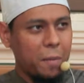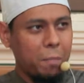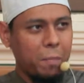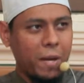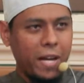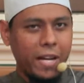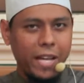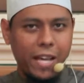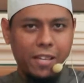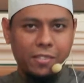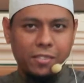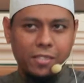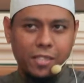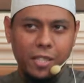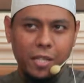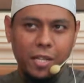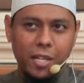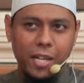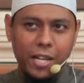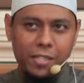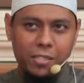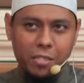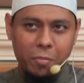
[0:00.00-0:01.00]
But as
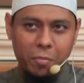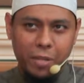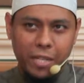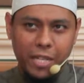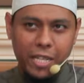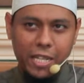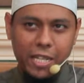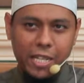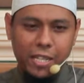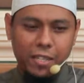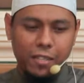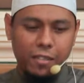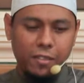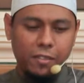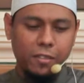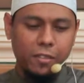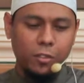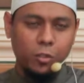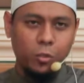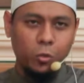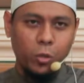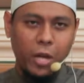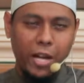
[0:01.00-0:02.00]
a, as a beginning
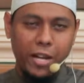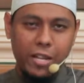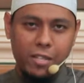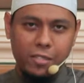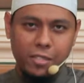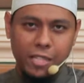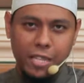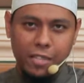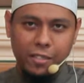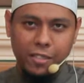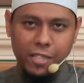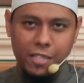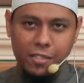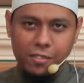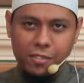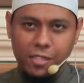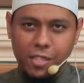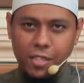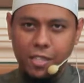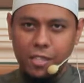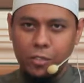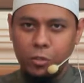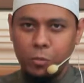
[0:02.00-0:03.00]
to understand
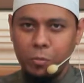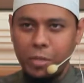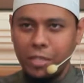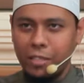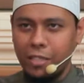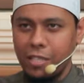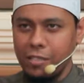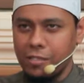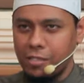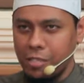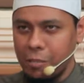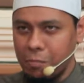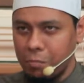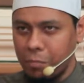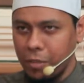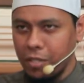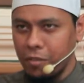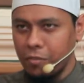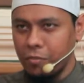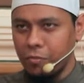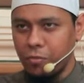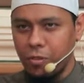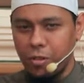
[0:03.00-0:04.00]
things, uh, to make things
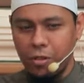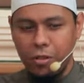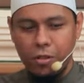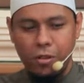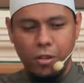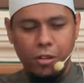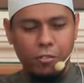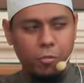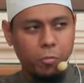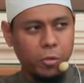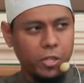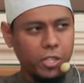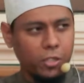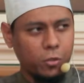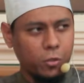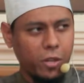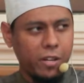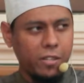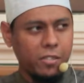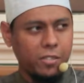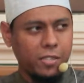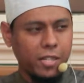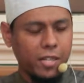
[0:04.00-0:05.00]
simple for everybody to
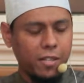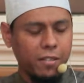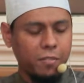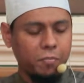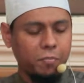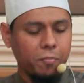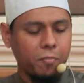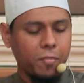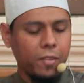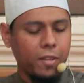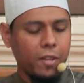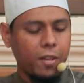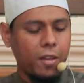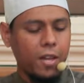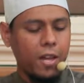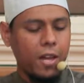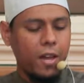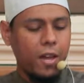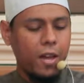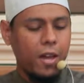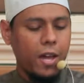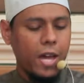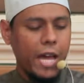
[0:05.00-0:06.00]
understand,
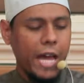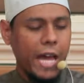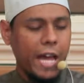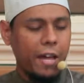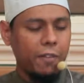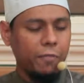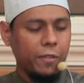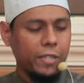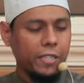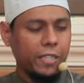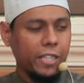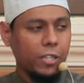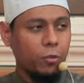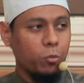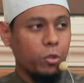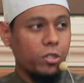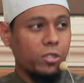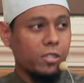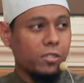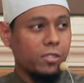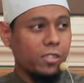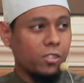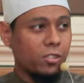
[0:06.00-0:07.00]
everything
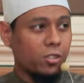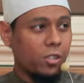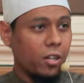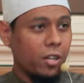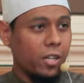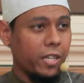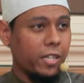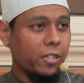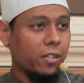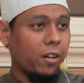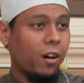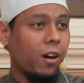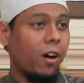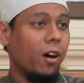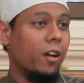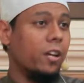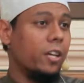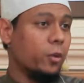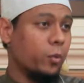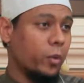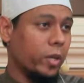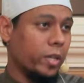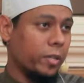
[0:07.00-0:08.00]
which is a solid or
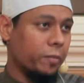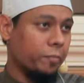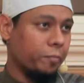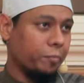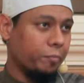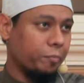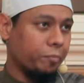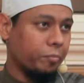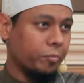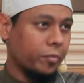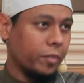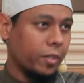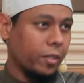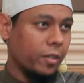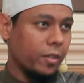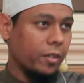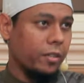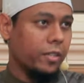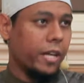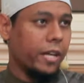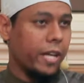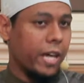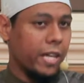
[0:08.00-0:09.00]
liquid
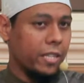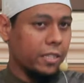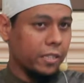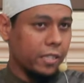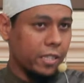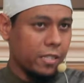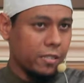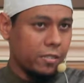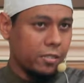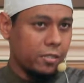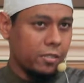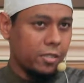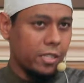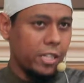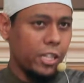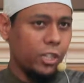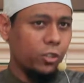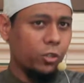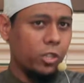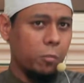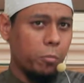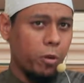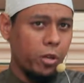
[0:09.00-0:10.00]
that enters
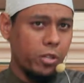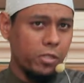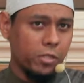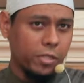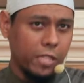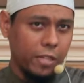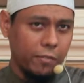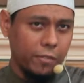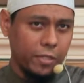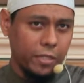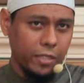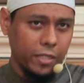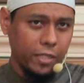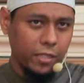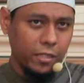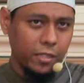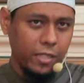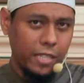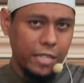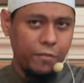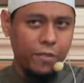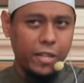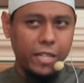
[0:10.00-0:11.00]
into the body's
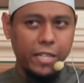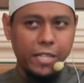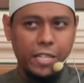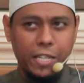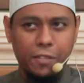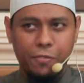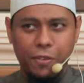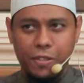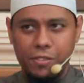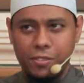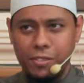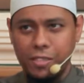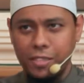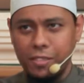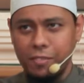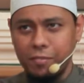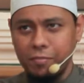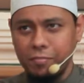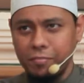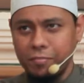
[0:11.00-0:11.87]
cavity, invalidate fasting.